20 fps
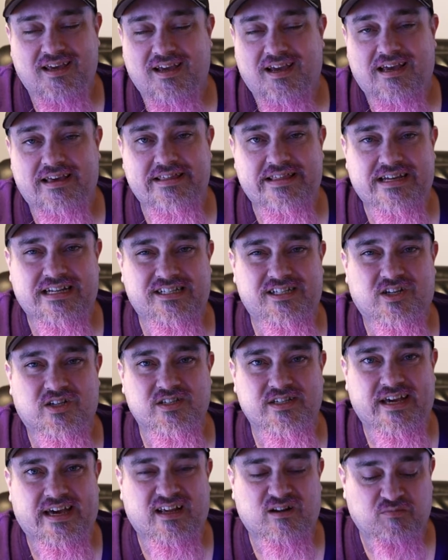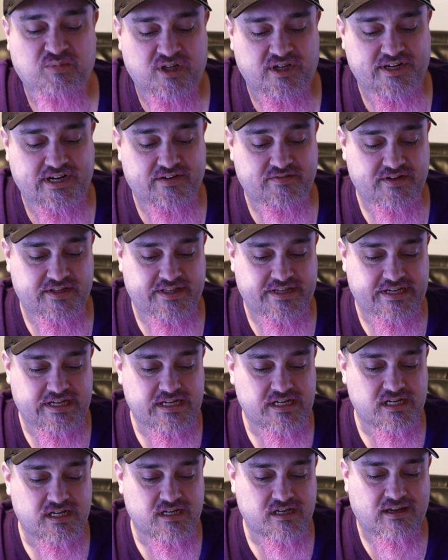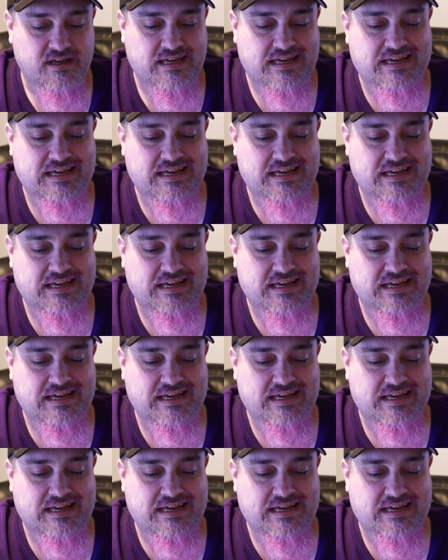And then it tells you how to plug everything in